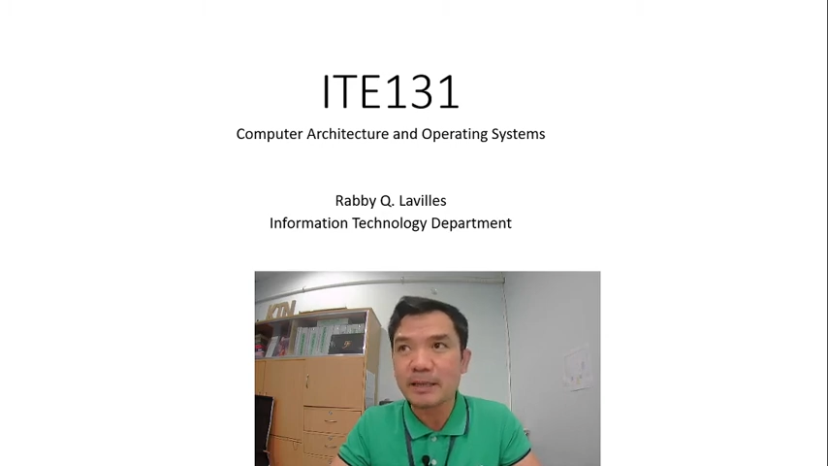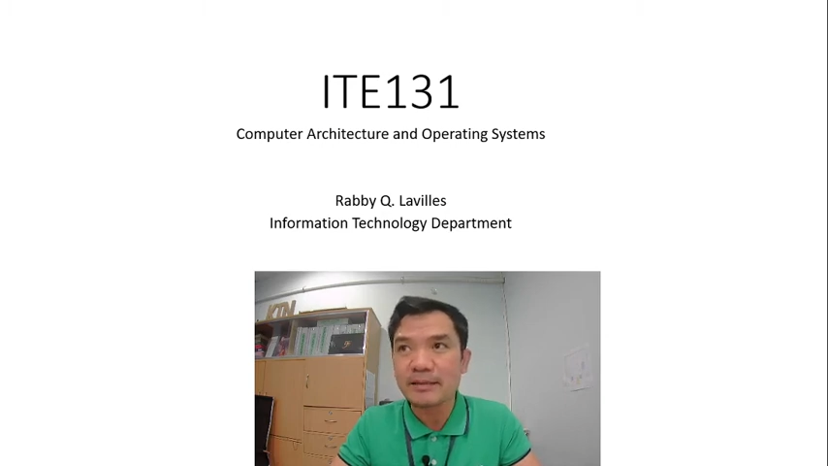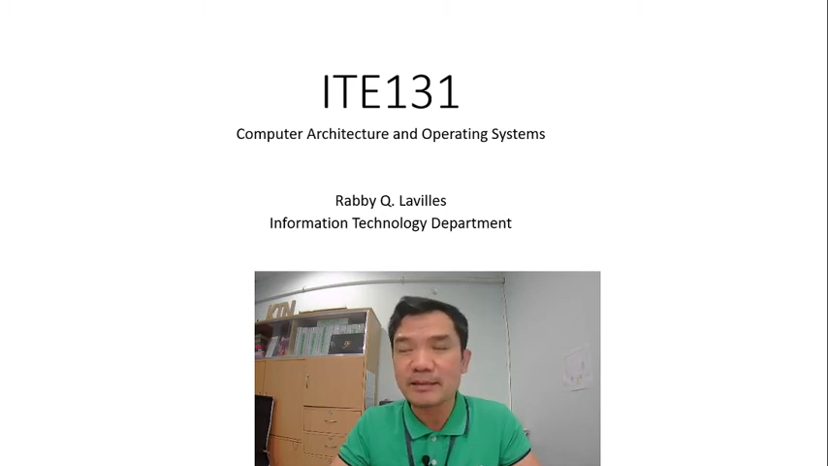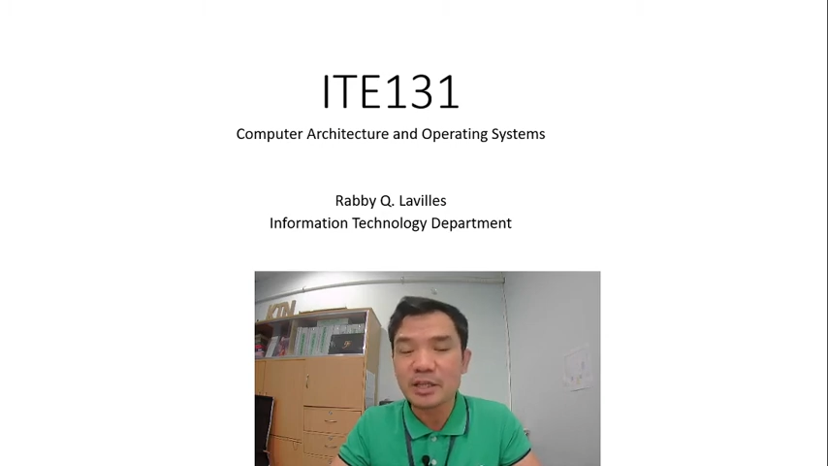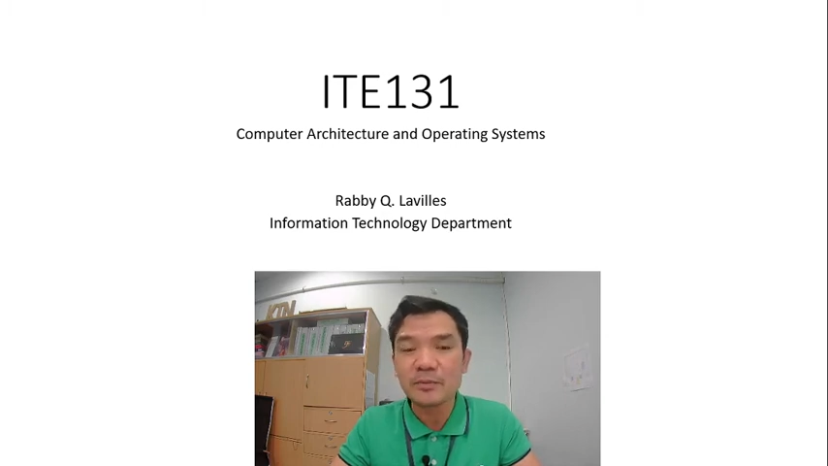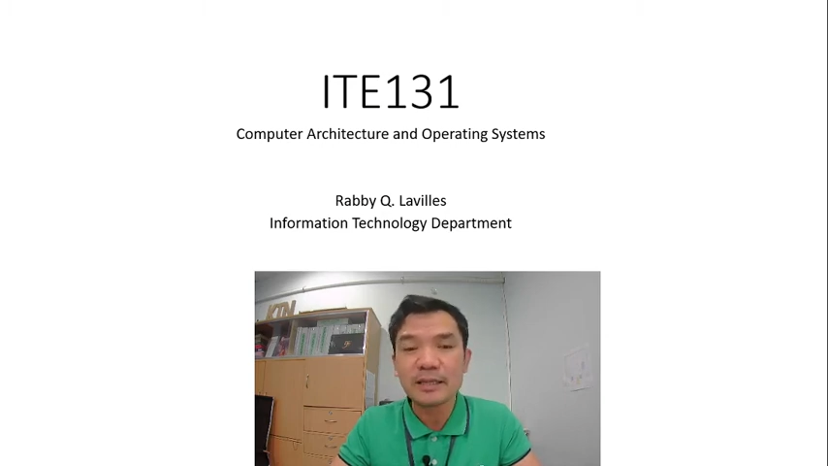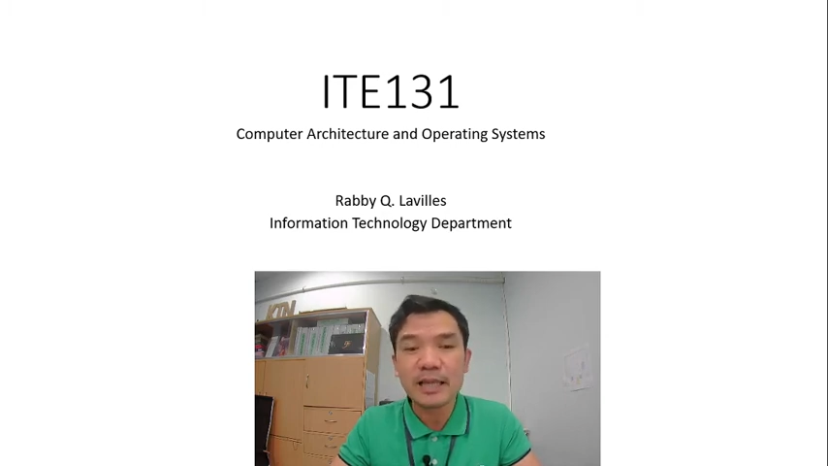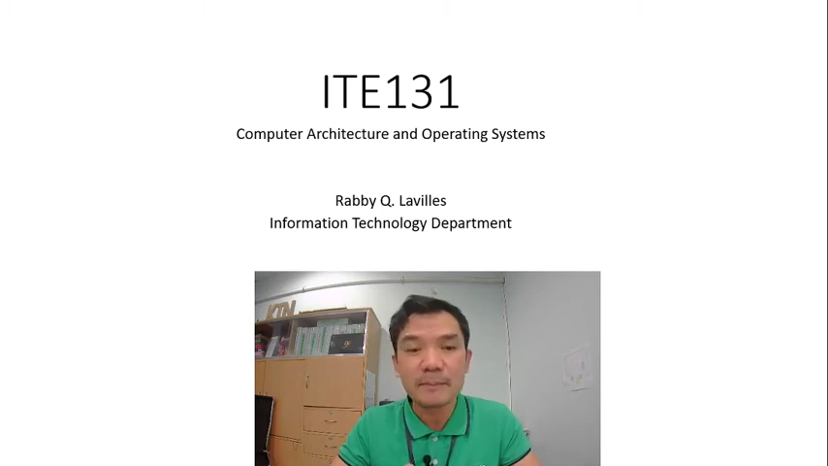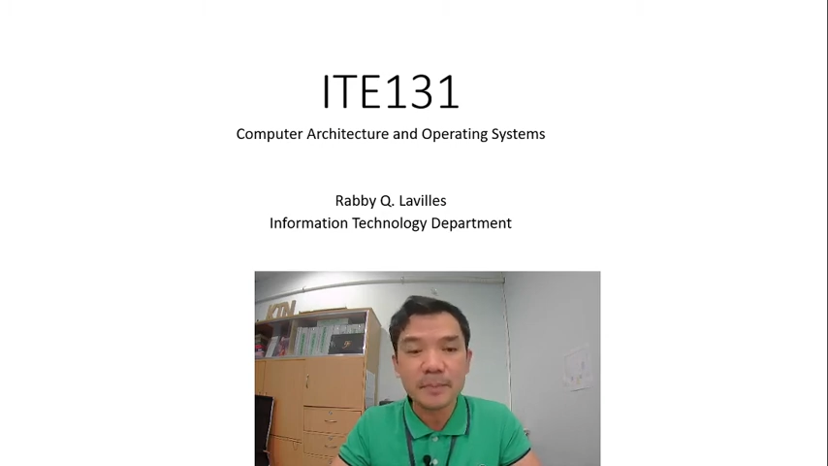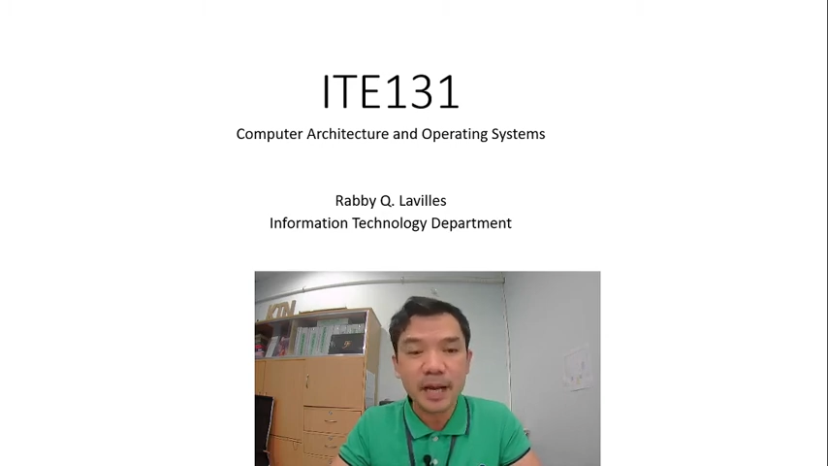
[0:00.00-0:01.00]
but you will
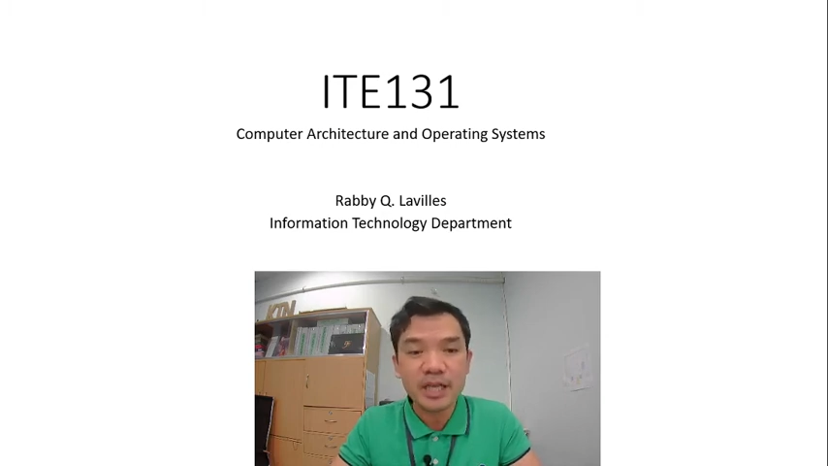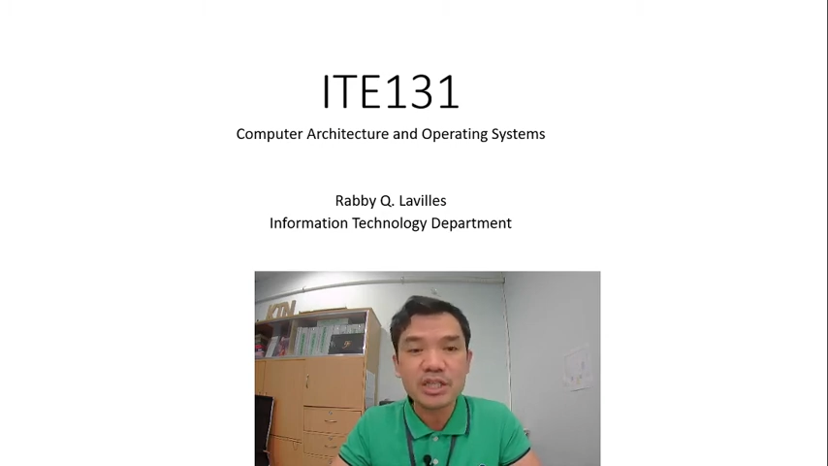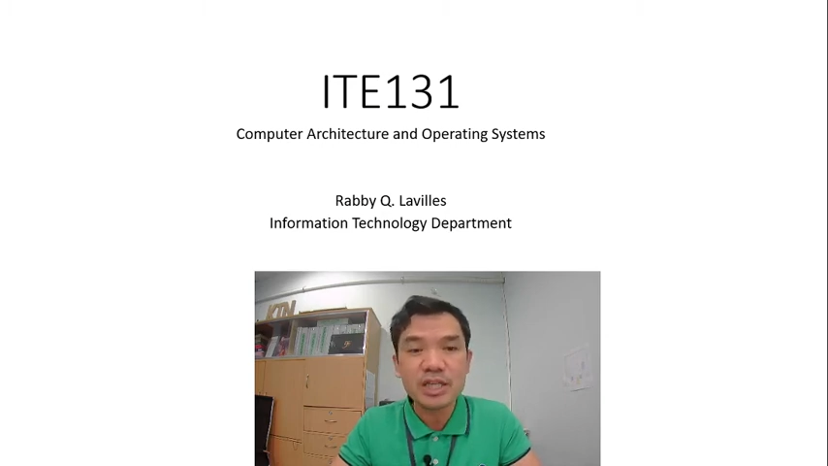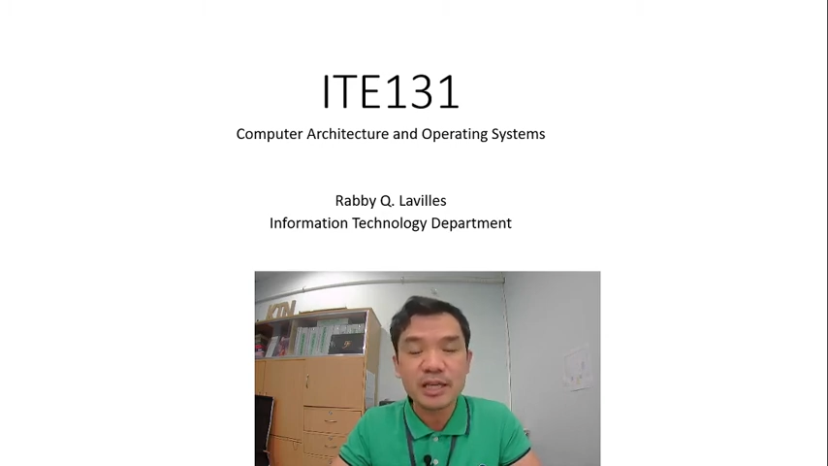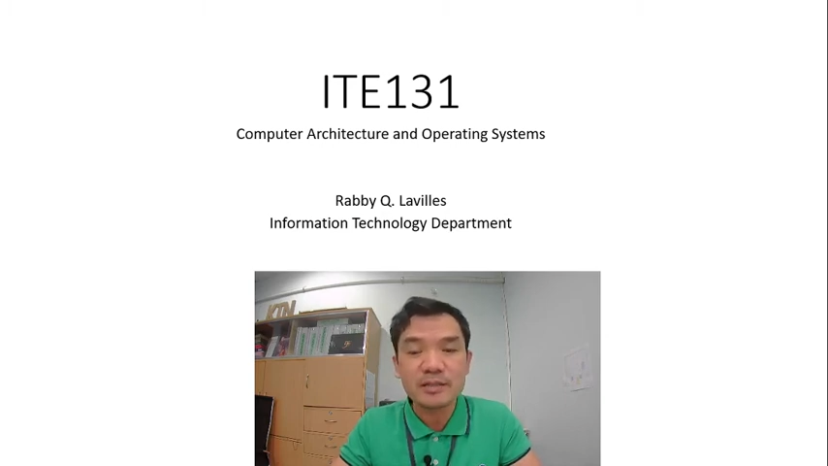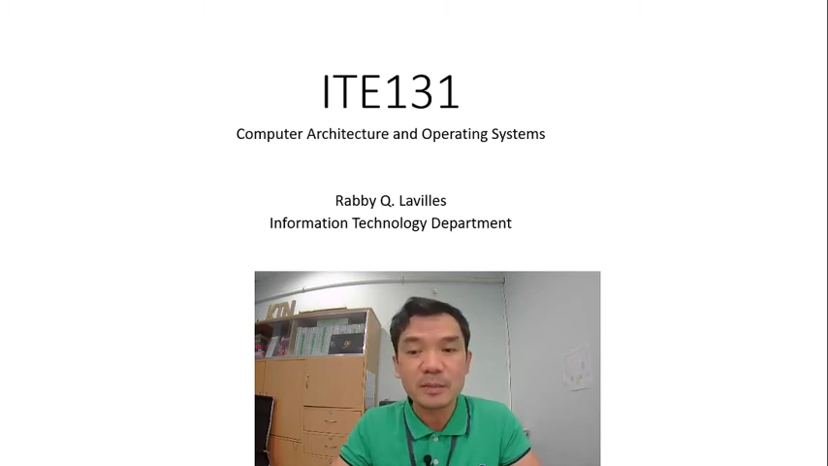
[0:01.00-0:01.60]
appreciate